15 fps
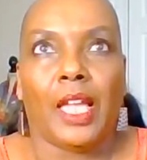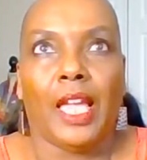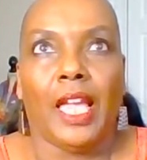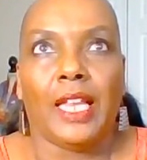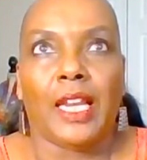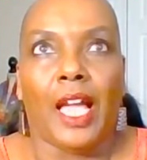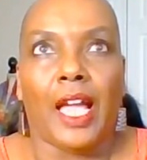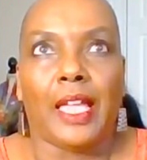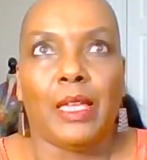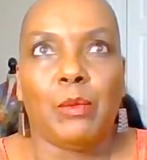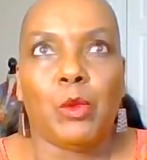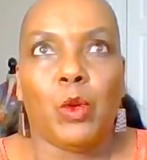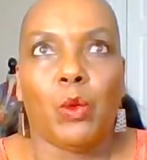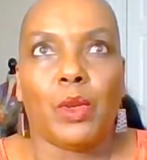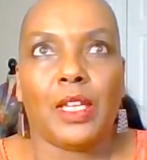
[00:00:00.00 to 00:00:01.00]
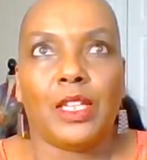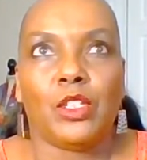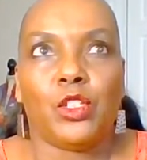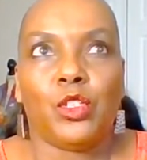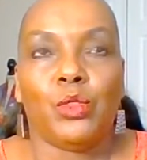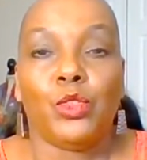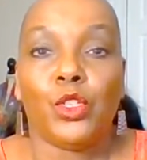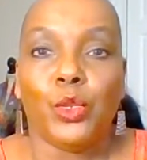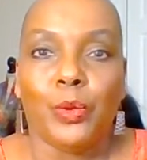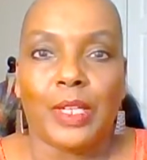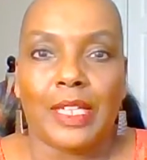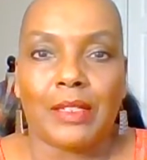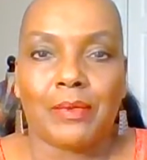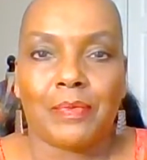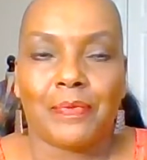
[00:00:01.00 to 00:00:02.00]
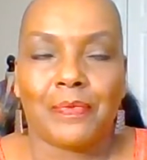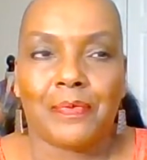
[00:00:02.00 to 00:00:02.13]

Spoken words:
and I am going to do it.